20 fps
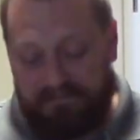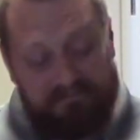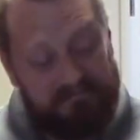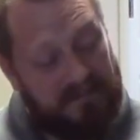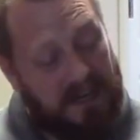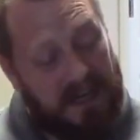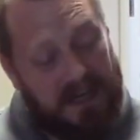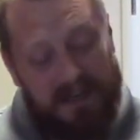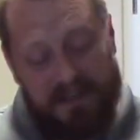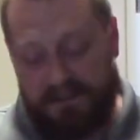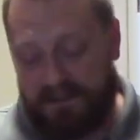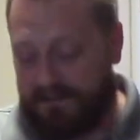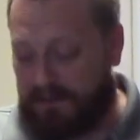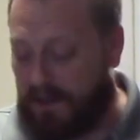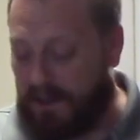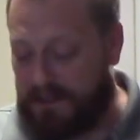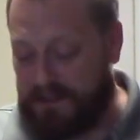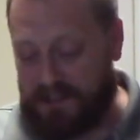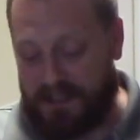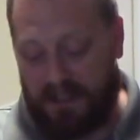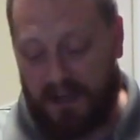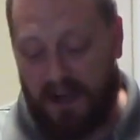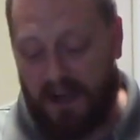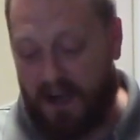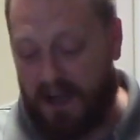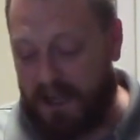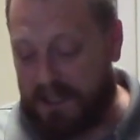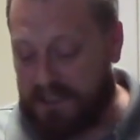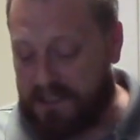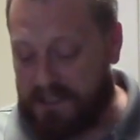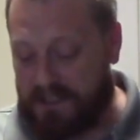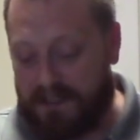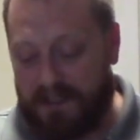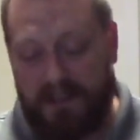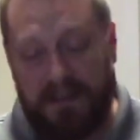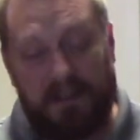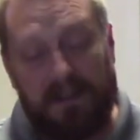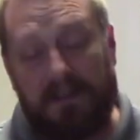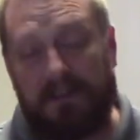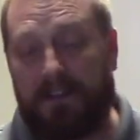as far as the cost,
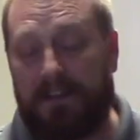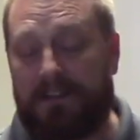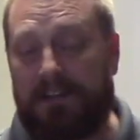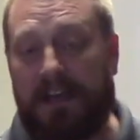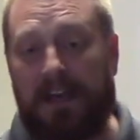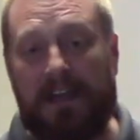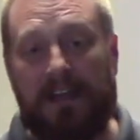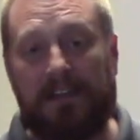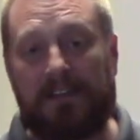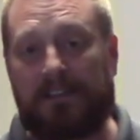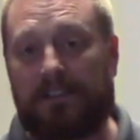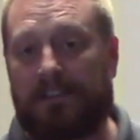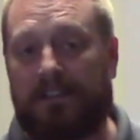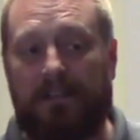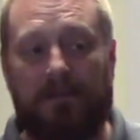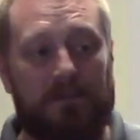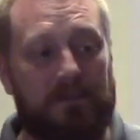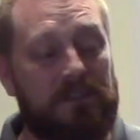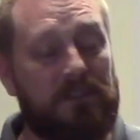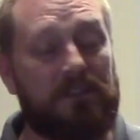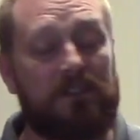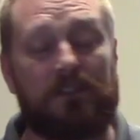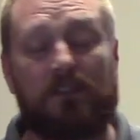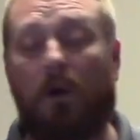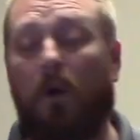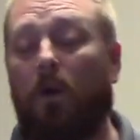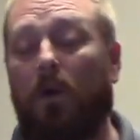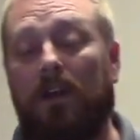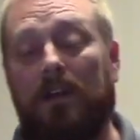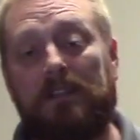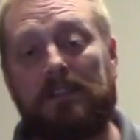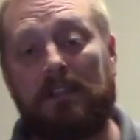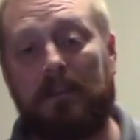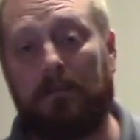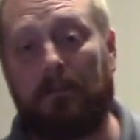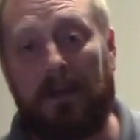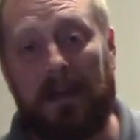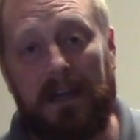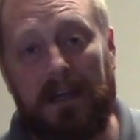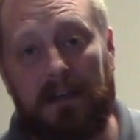the taste, it was so easy to
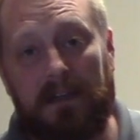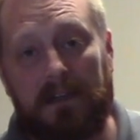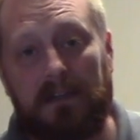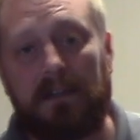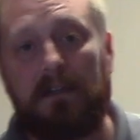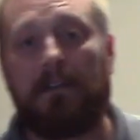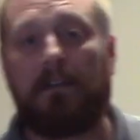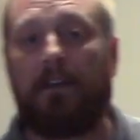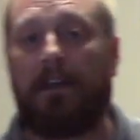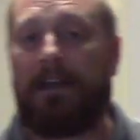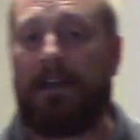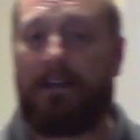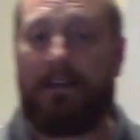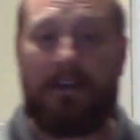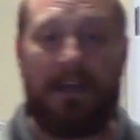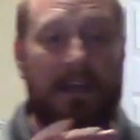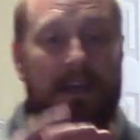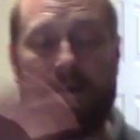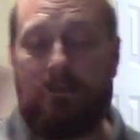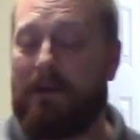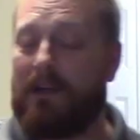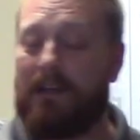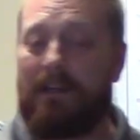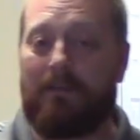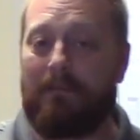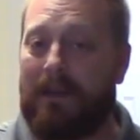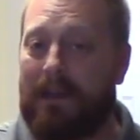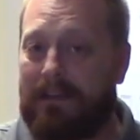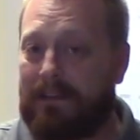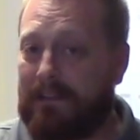make. Like, anybody can make